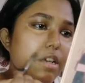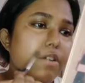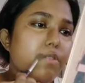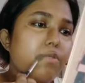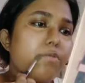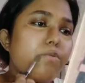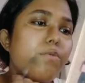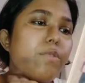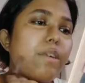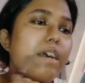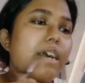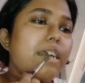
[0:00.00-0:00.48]

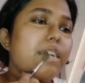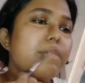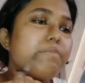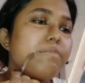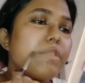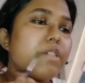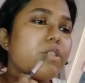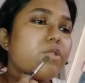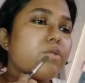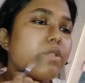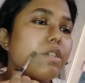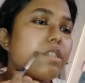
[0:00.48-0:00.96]
Why am
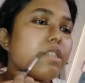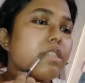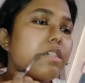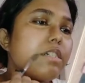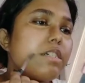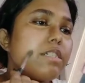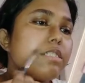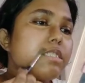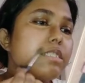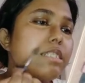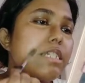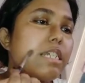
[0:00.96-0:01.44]
I doing the
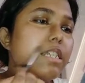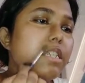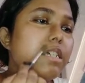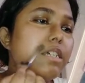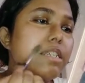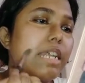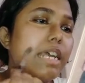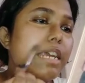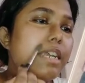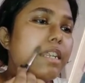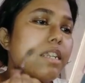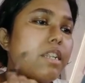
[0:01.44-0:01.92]
concealer
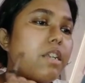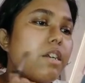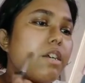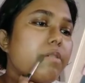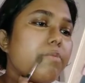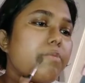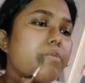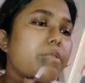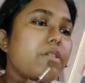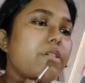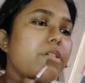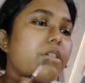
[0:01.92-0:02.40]
right now?
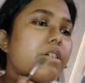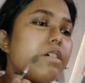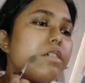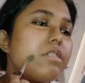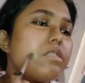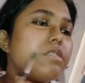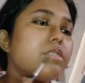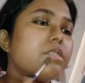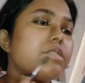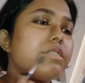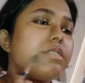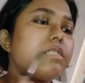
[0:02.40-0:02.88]
Because
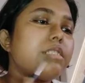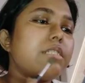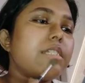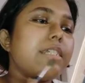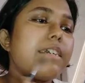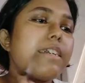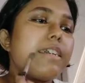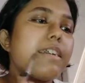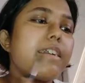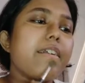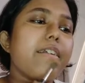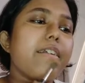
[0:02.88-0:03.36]
it's like